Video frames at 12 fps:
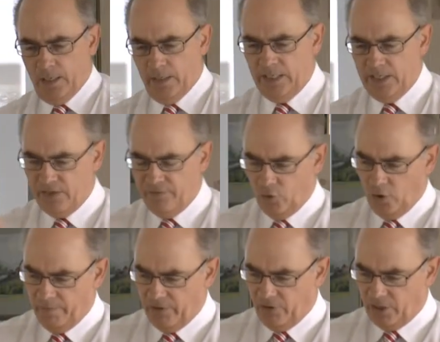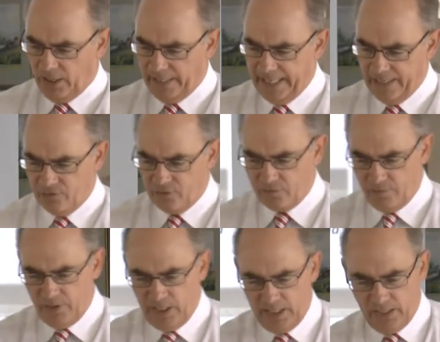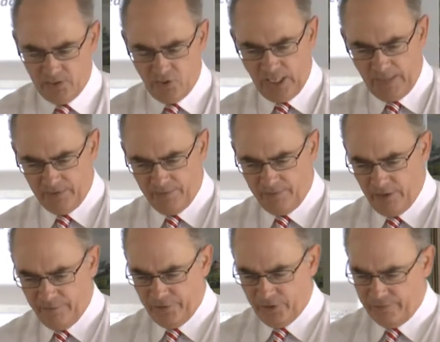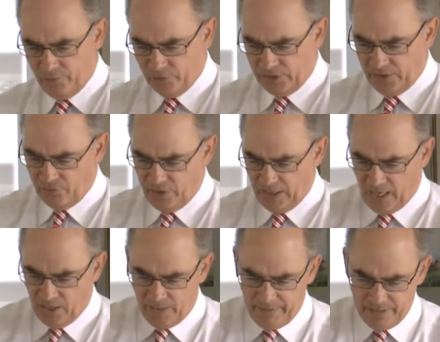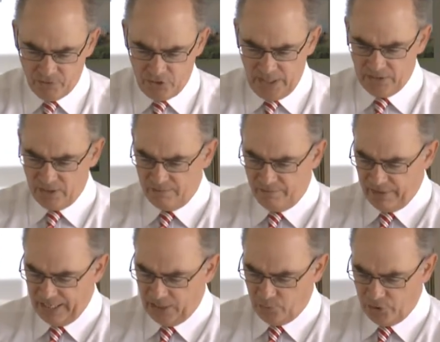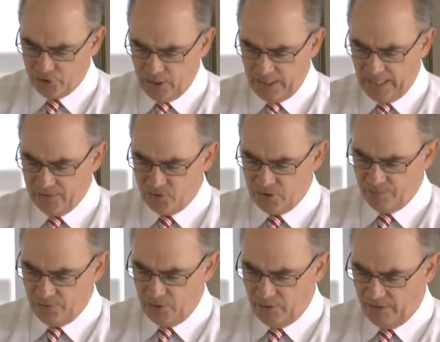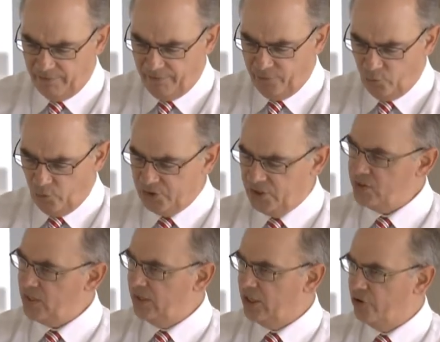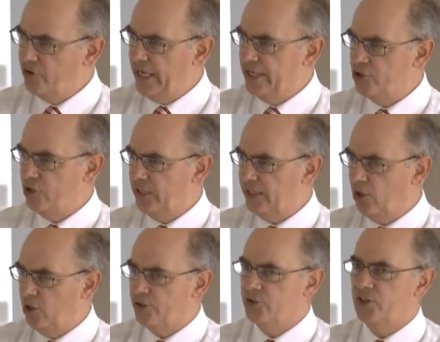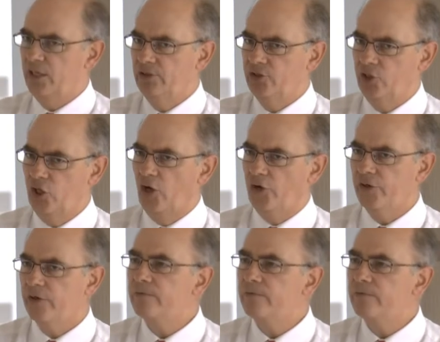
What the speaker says: These four miracle accounts from here to chapter 5, verse 43, are about Jesus vanquishing and subduing forces in the creation that are hostile to God.